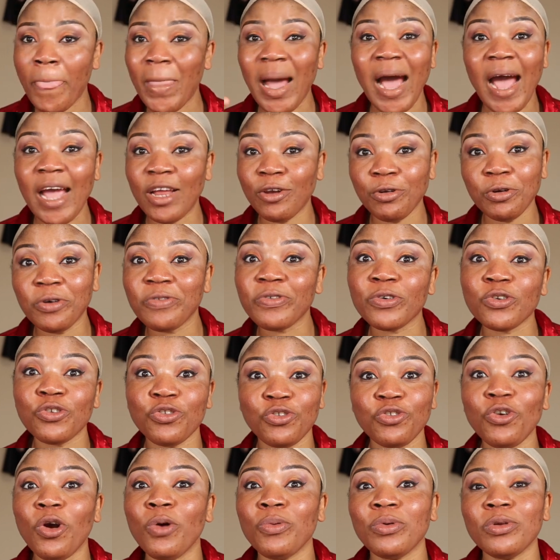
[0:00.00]
I know for
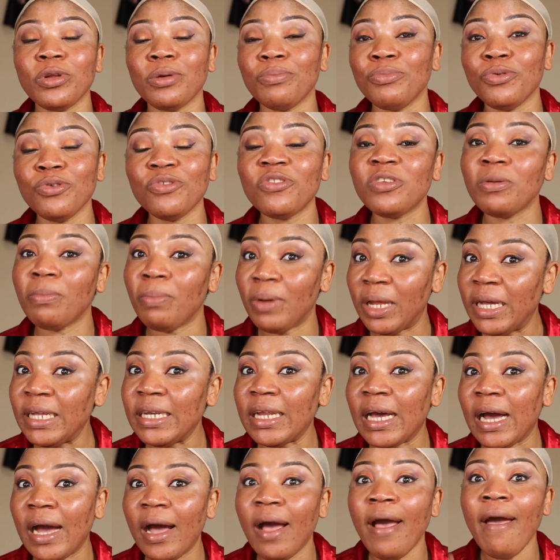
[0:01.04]
sure with a beauty
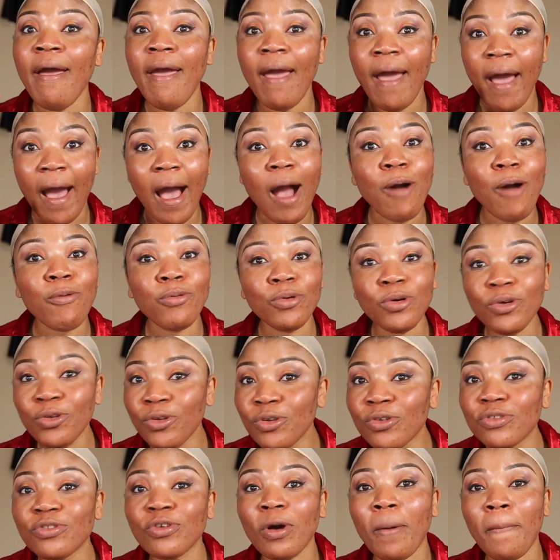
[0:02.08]
blender, I will
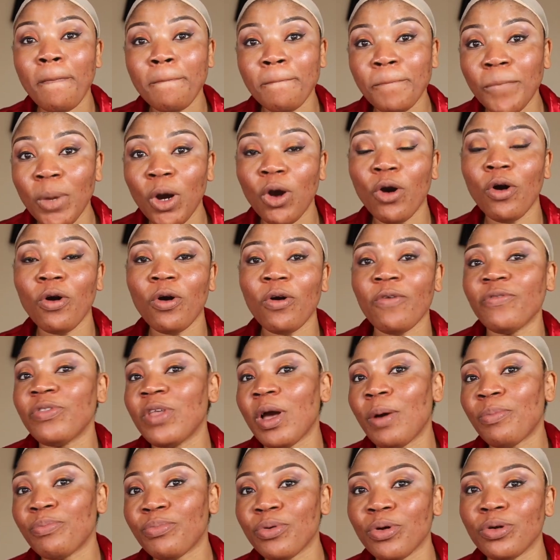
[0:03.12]
use up more of
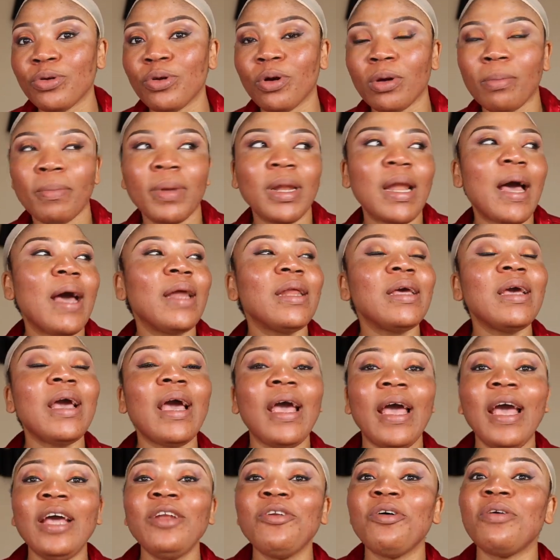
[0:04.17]
that product. But at
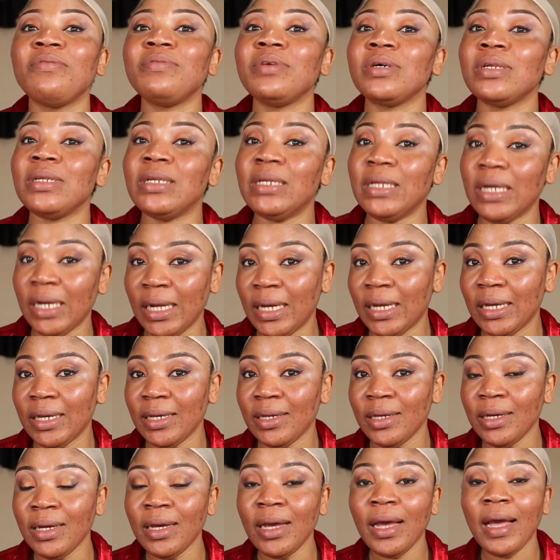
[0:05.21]
the end of the
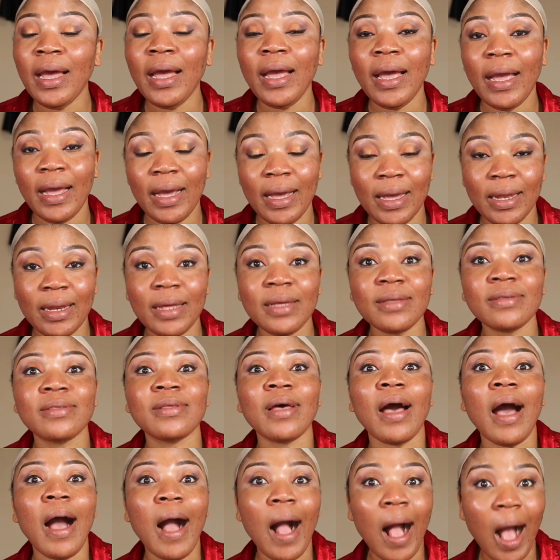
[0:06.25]
day, it is
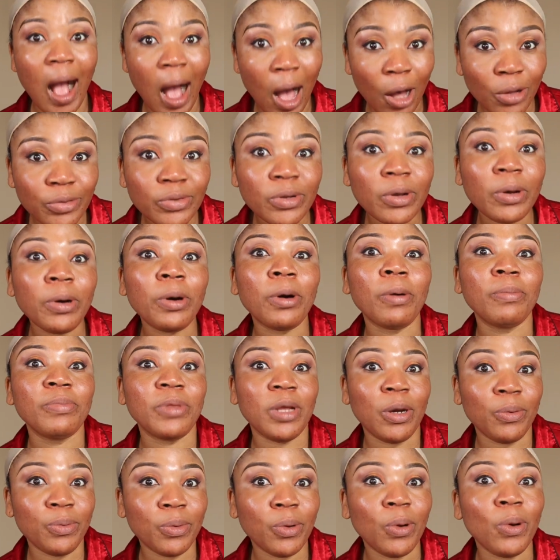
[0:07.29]
the outcome
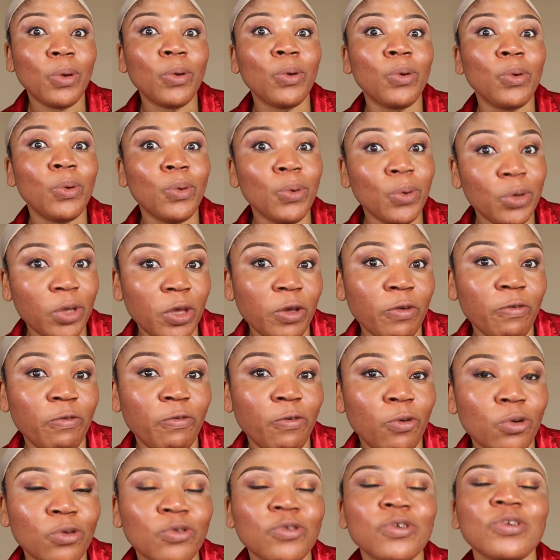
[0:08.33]
that we're looking
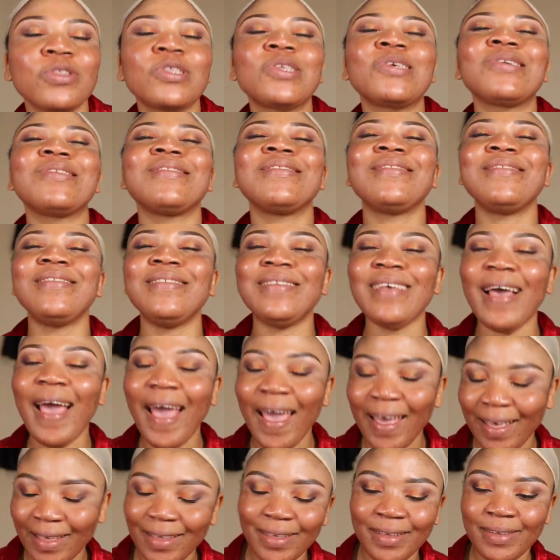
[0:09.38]
for. So
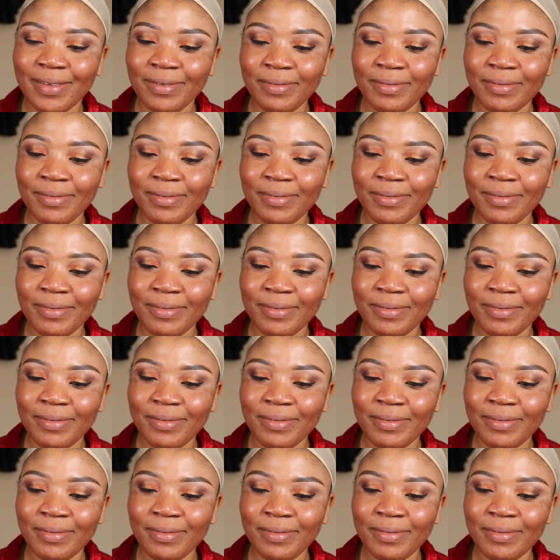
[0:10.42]
today,